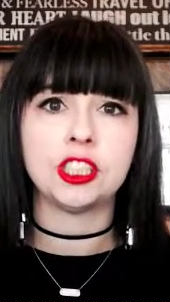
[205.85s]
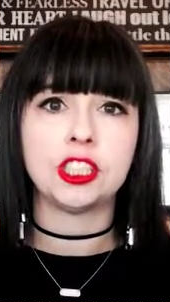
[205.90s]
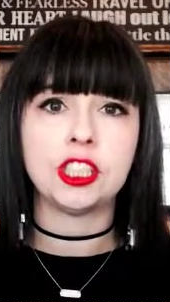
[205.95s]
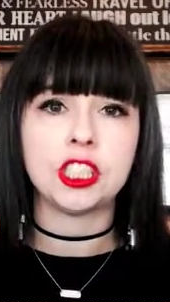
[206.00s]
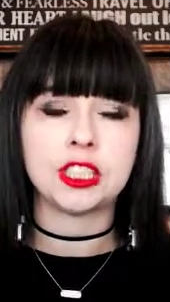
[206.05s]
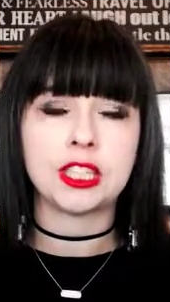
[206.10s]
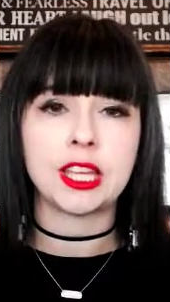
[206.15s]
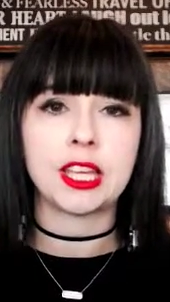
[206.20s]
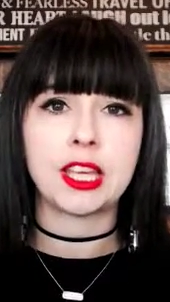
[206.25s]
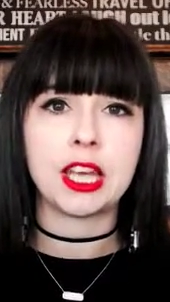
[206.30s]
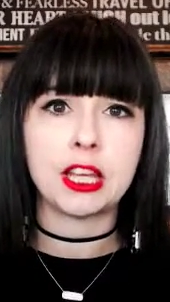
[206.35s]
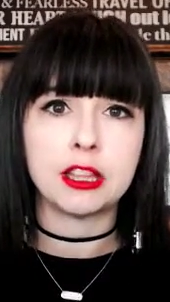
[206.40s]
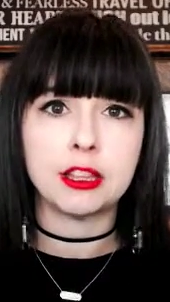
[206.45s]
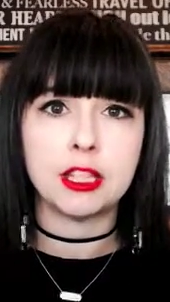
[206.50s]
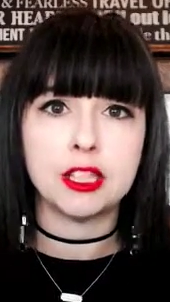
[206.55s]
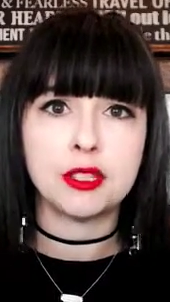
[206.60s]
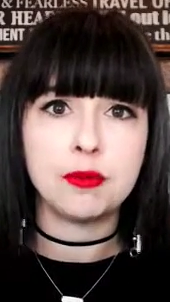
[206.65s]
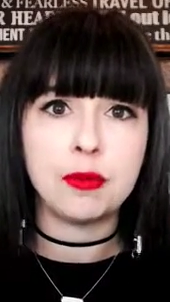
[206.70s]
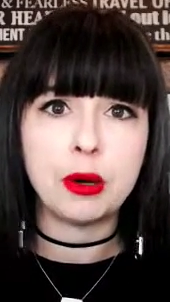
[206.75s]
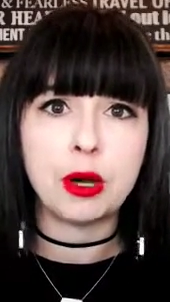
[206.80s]
She's like, get
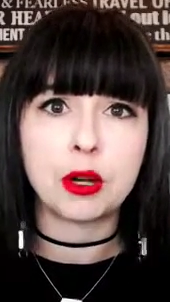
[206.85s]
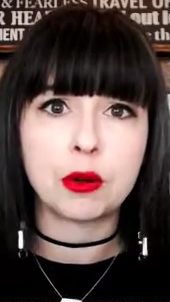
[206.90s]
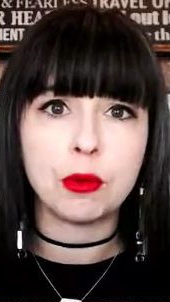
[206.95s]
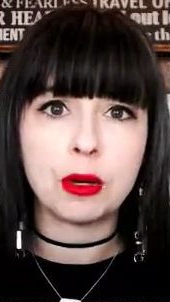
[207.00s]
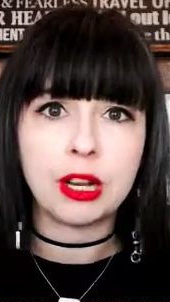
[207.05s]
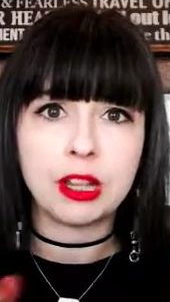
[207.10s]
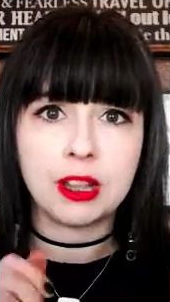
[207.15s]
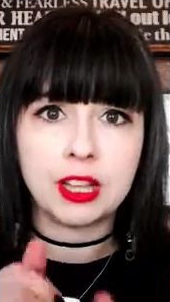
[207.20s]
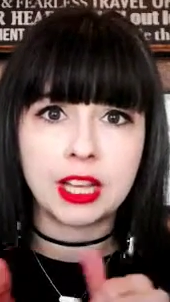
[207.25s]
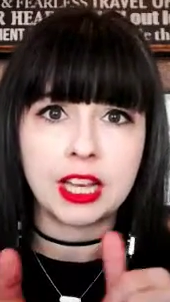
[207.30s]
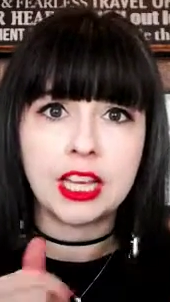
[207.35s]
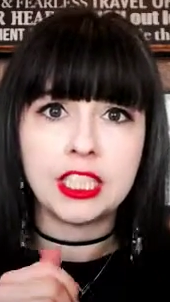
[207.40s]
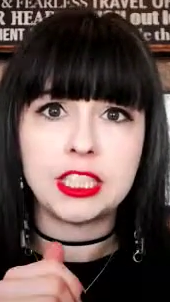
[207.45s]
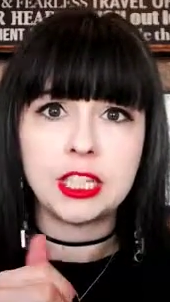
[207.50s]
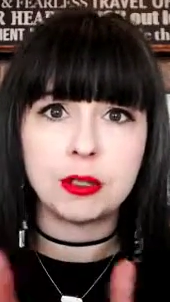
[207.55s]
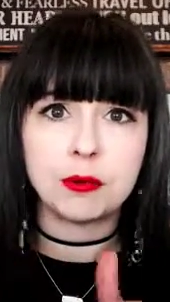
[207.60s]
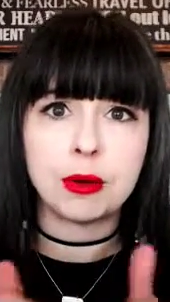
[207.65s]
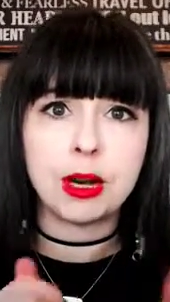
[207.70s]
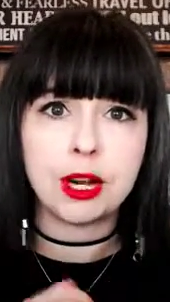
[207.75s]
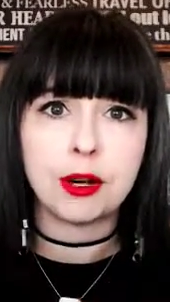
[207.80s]
this book. What do you think I
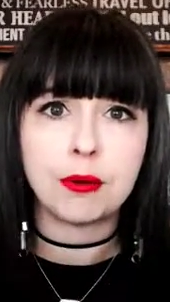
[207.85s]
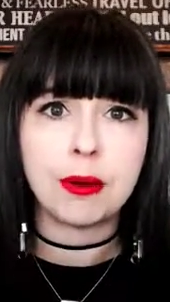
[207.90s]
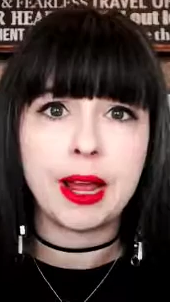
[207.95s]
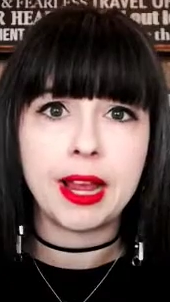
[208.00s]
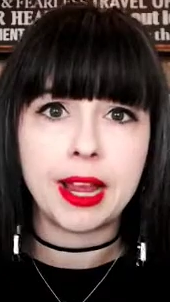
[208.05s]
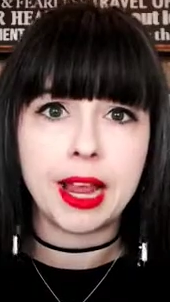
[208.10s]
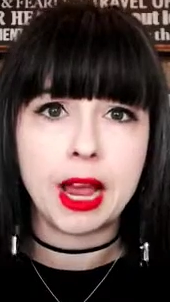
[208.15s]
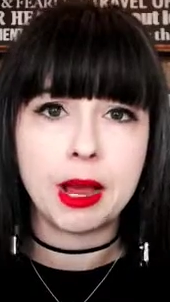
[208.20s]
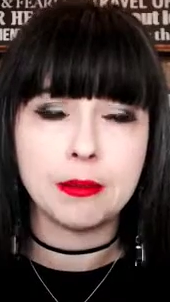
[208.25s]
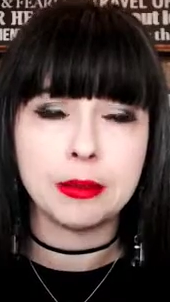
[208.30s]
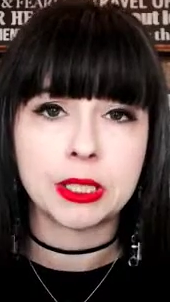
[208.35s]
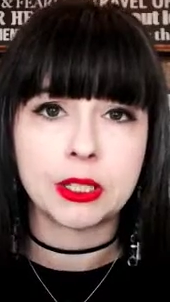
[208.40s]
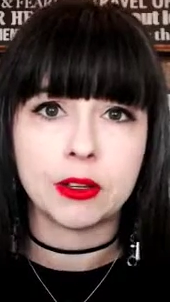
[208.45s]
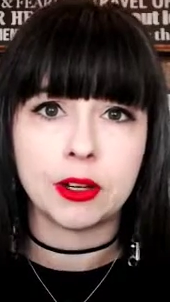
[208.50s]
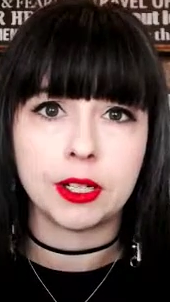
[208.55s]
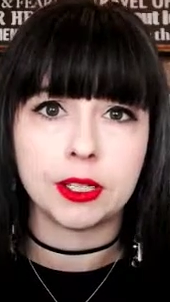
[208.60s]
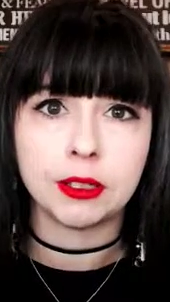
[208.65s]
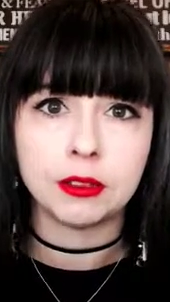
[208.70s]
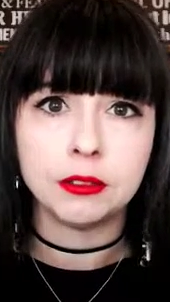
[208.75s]
did right away? Amazon.